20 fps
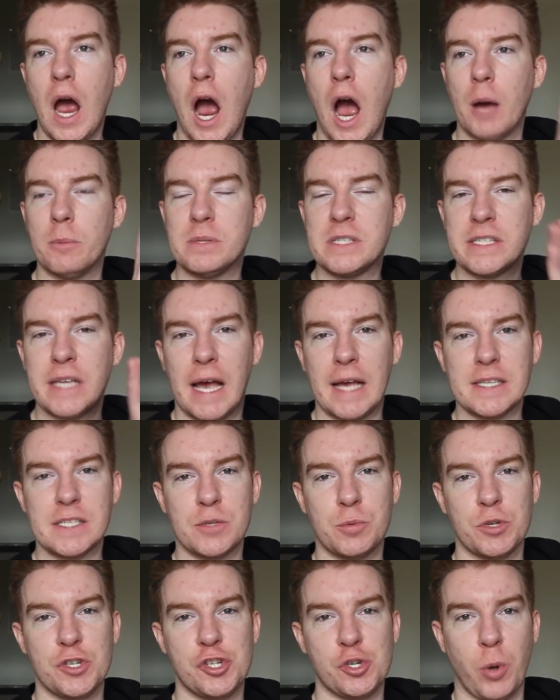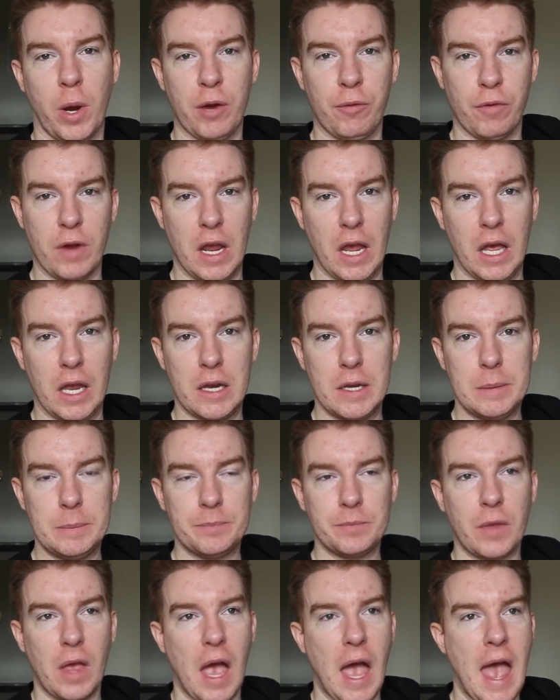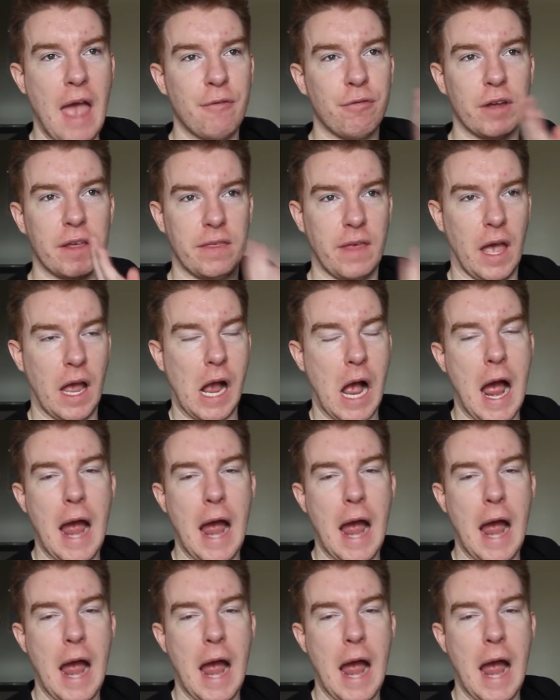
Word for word: obsessed with Joy Reid, everything.